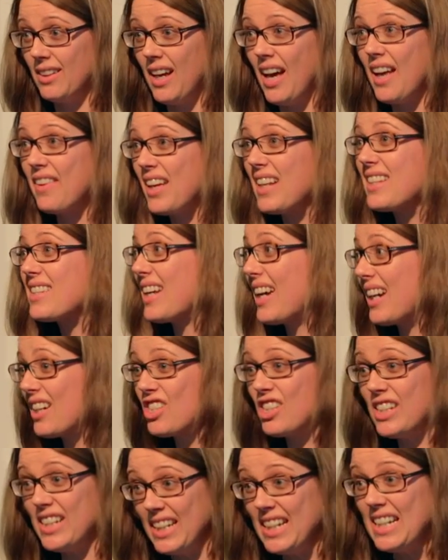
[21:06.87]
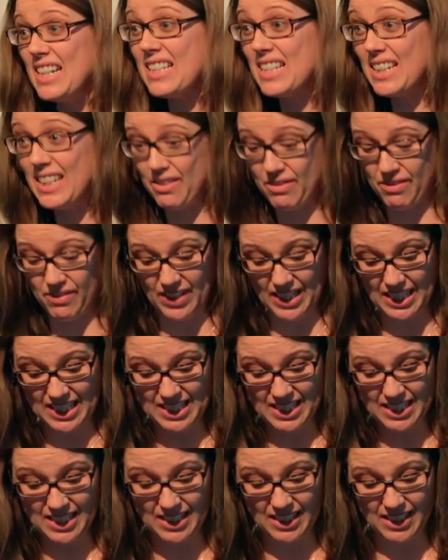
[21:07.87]
And that's actually easily
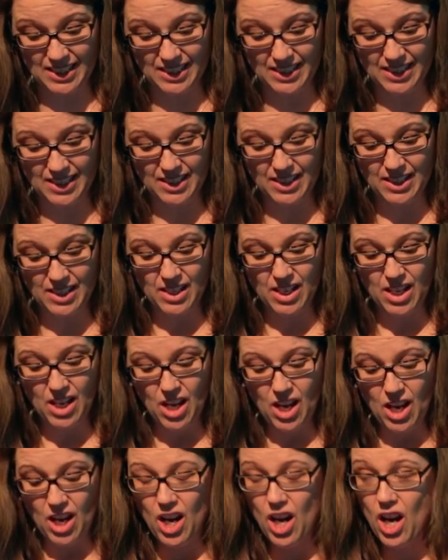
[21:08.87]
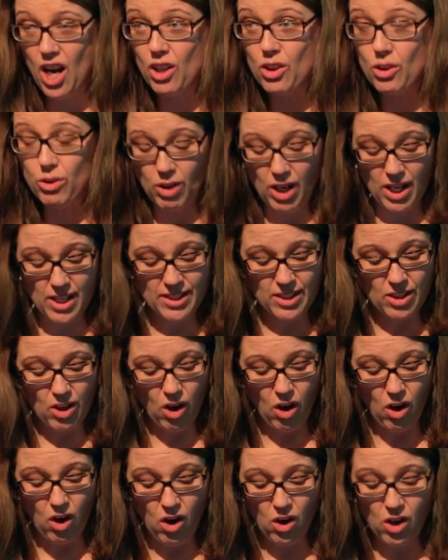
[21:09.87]
fixed. Across
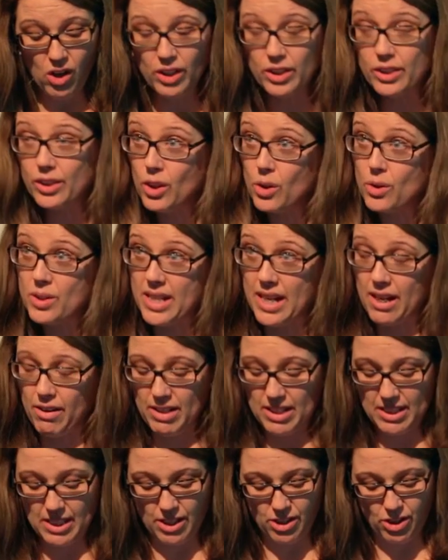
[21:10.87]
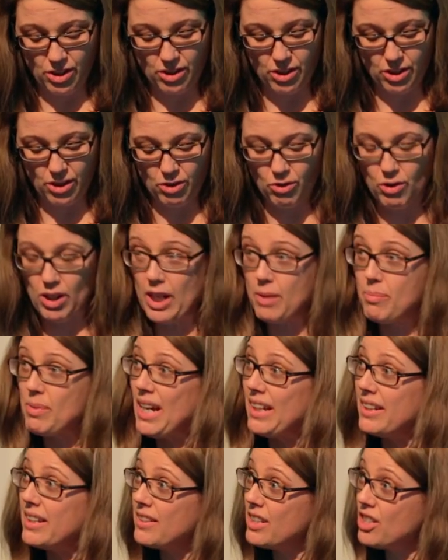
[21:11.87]
all those areas I just described,
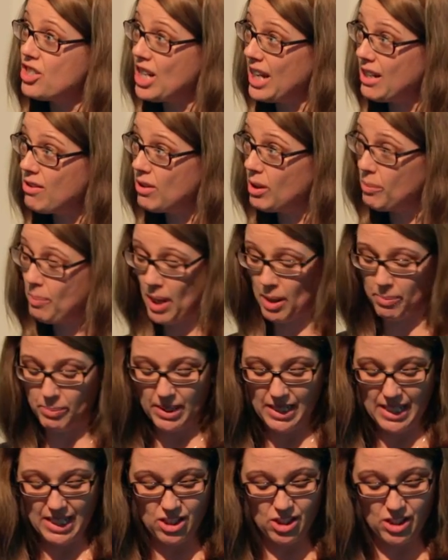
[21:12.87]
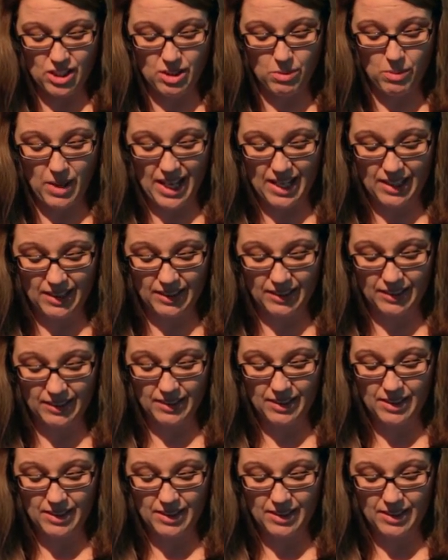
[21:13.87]
and in the general population as well.